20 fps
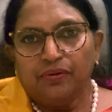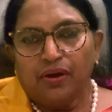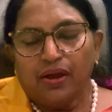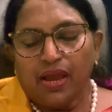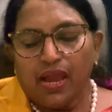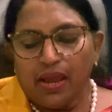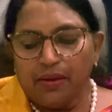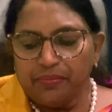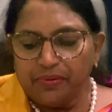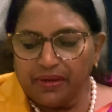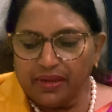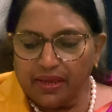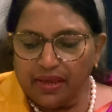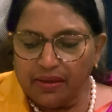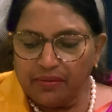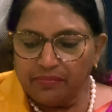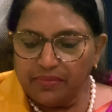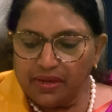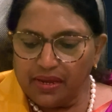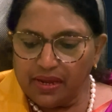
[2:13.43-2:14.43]

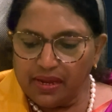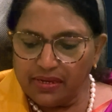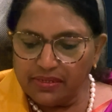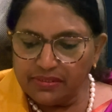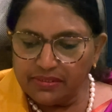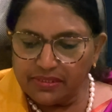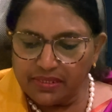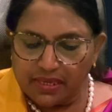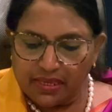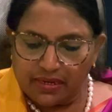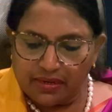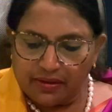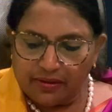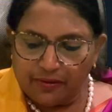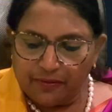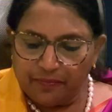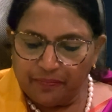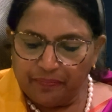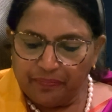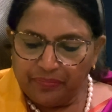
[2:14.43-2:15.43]
Abraham and Sarah.
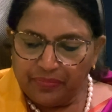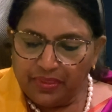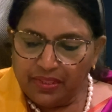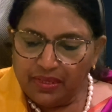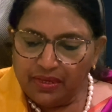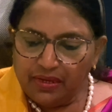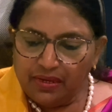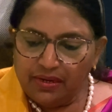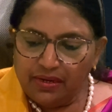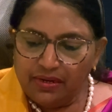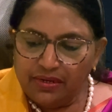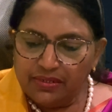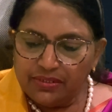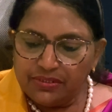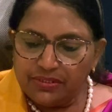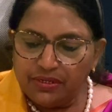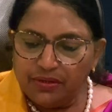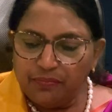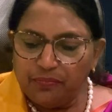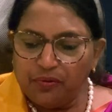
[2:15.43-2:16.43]

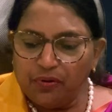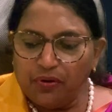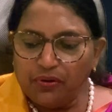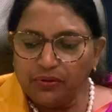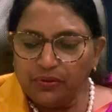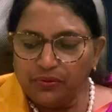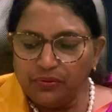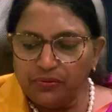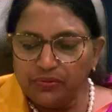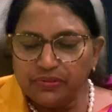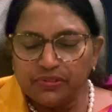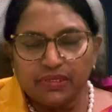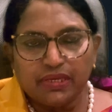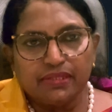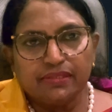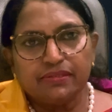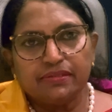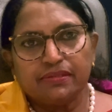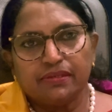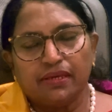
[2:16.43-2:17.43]
She bore two
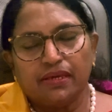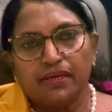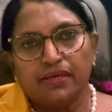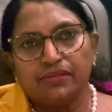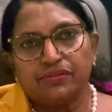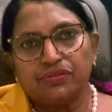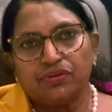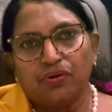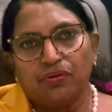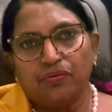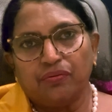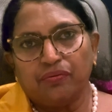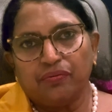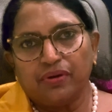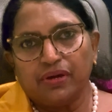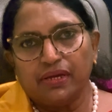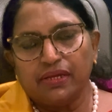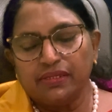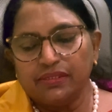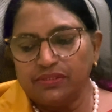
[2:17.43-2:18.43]
sons, Esau
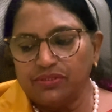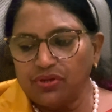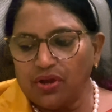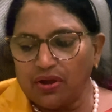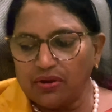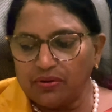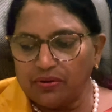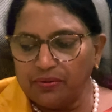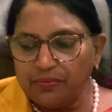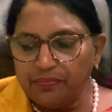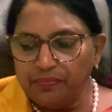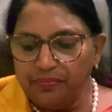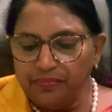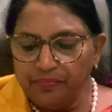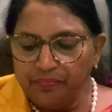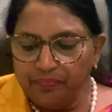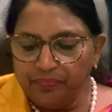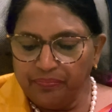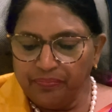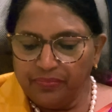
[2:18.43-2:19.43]
and Jacob.
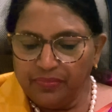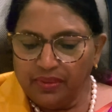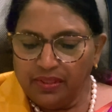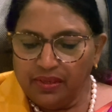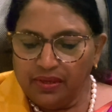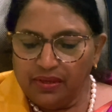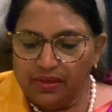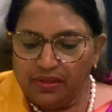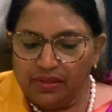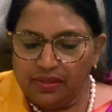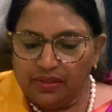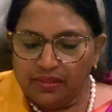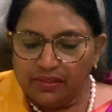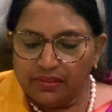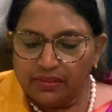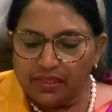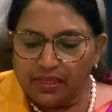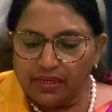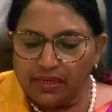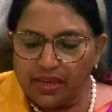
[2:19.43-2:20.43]

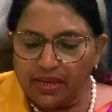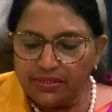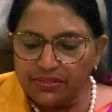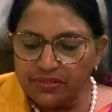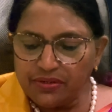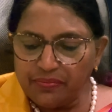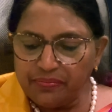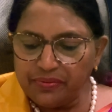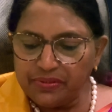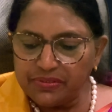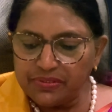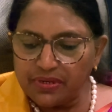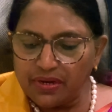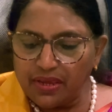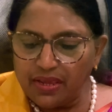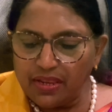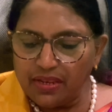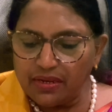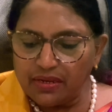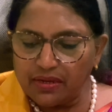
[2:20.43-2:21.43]
The nation of
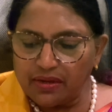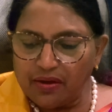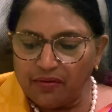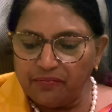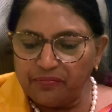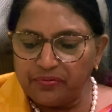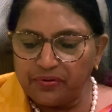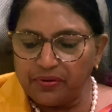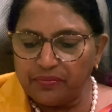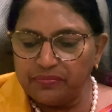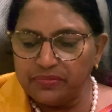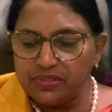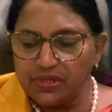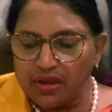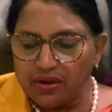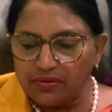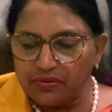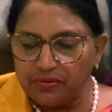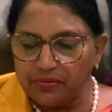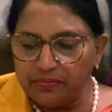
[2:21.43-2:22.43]
Israel come from
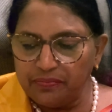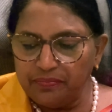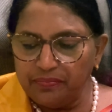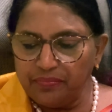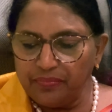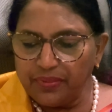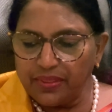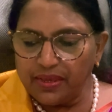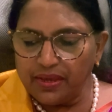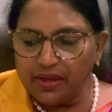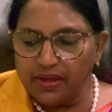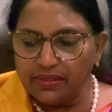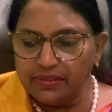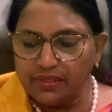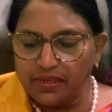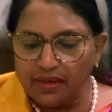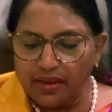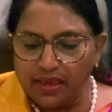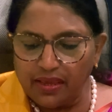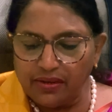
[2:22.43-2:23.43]
Jacob, and
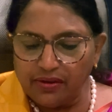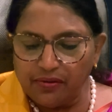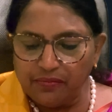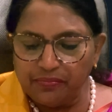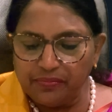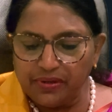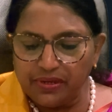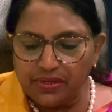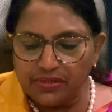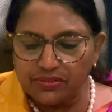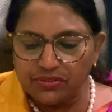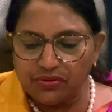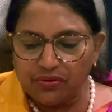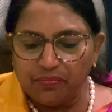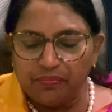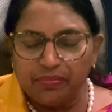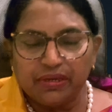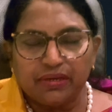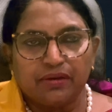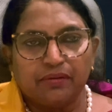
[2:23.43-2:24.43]
the line of Esau
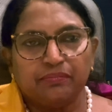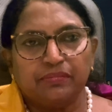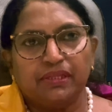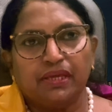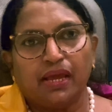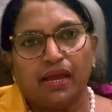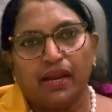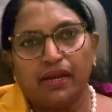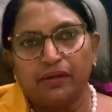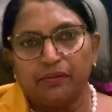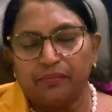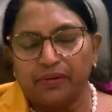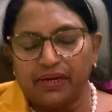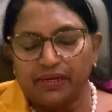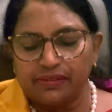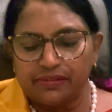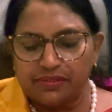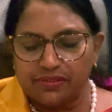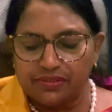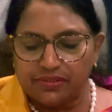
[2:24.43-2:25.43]
become the
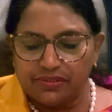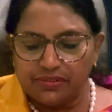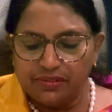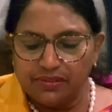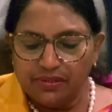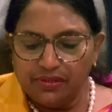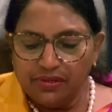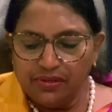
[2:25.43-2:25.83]
Edomites.